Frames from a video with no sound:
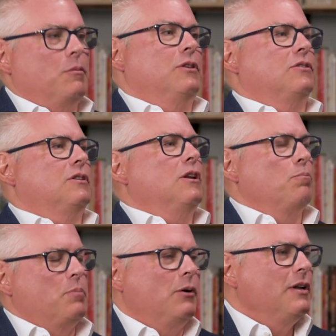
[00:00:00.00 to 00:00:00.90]
I mean, there's
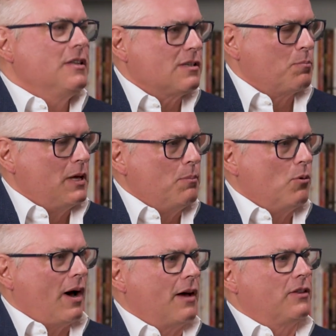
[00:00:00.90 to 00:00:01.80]
billions of
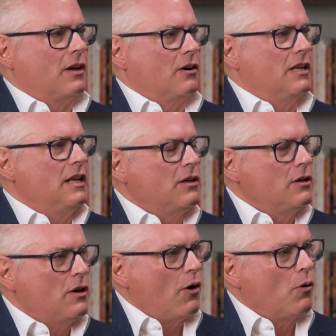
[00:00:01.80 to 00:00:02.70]
people out there. You need to
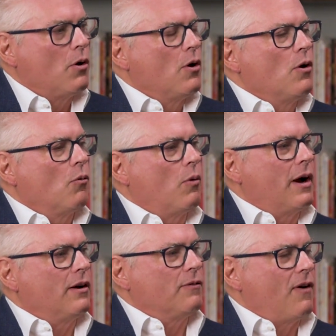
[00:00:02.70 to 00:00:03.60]
know
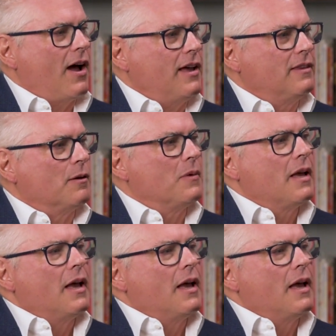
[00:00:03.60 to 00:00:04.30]
where to find them.